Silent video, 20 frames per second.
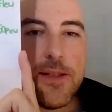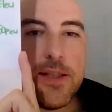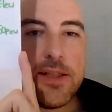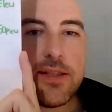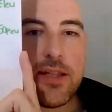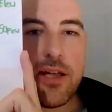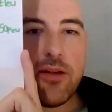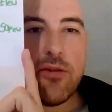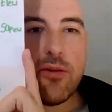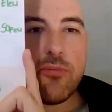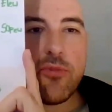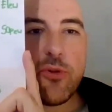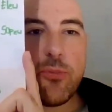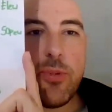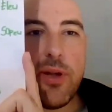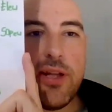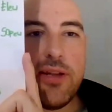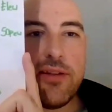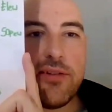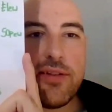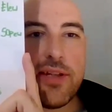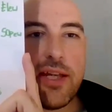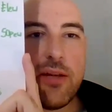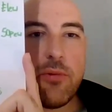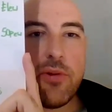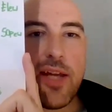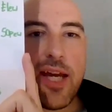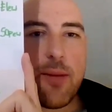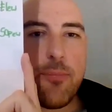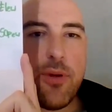So I'm splitting the stake
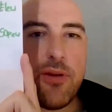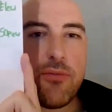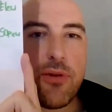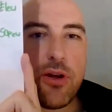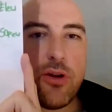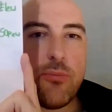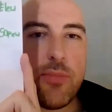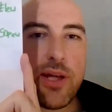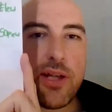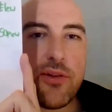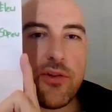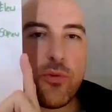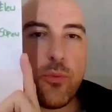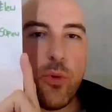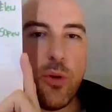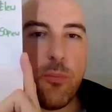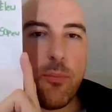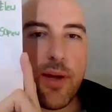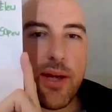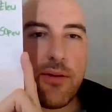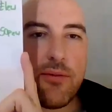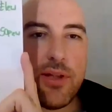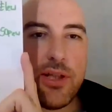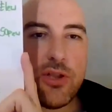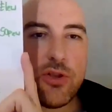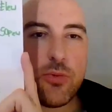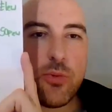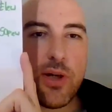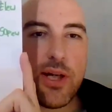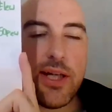with Happy Romance, £1
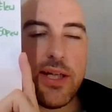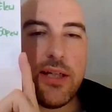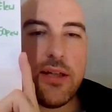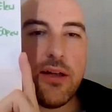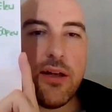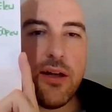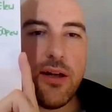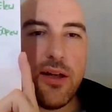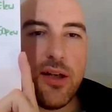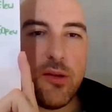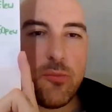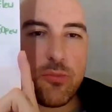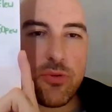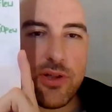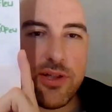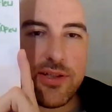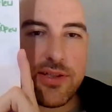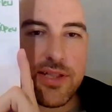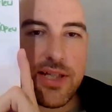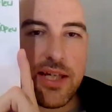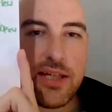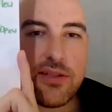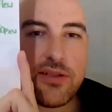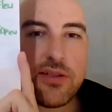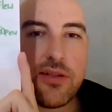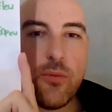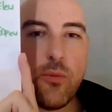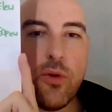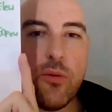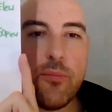each way, Highland
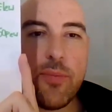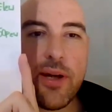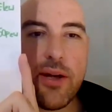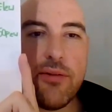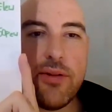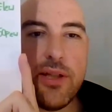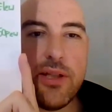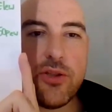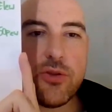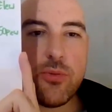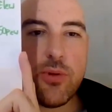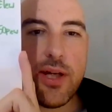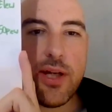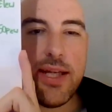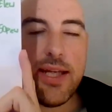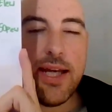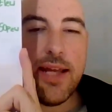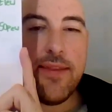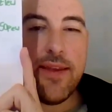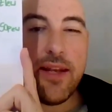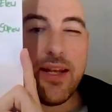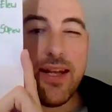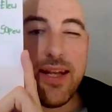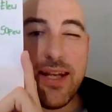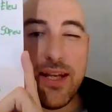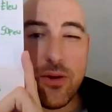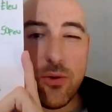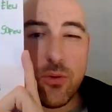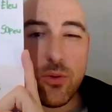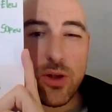Princess, £1 each way, and then a
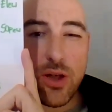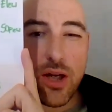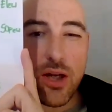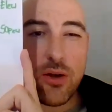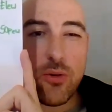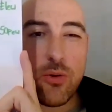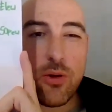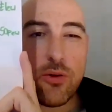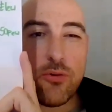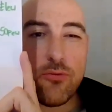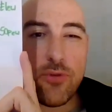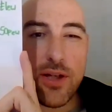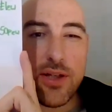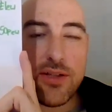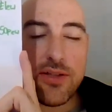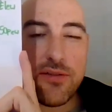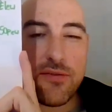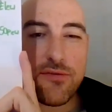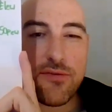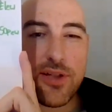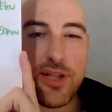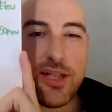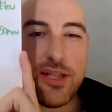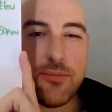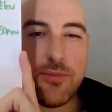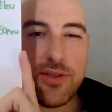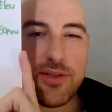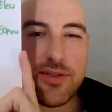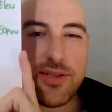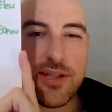little go on Run to
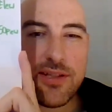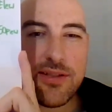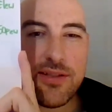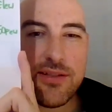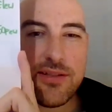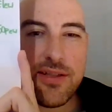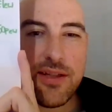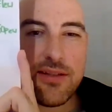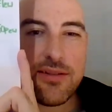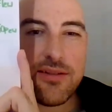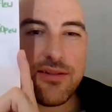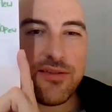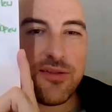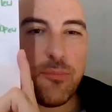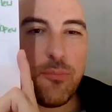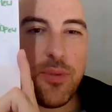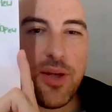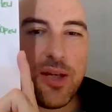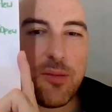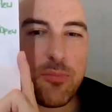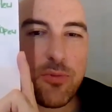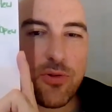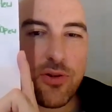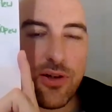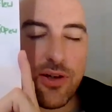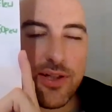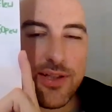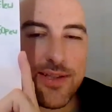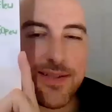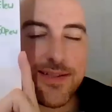Freedom at 66. It's a big
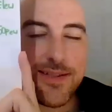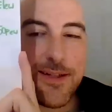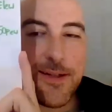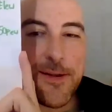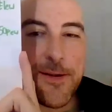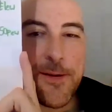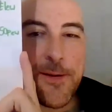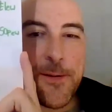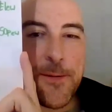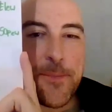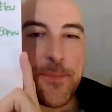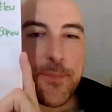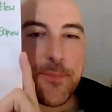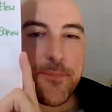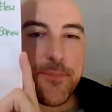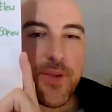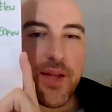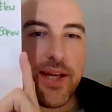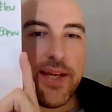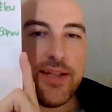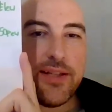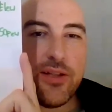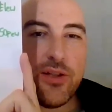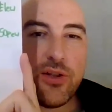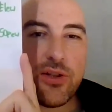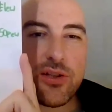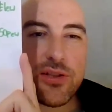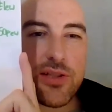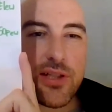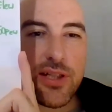price. It
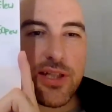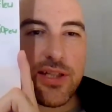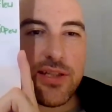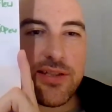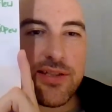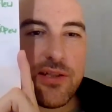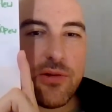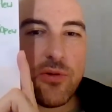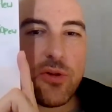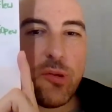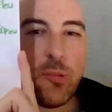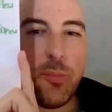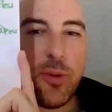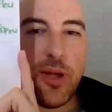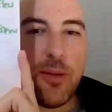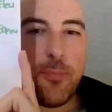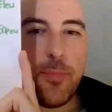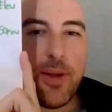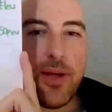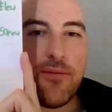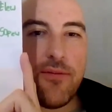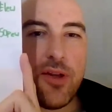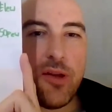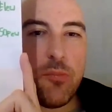looks like it still could be a bit of an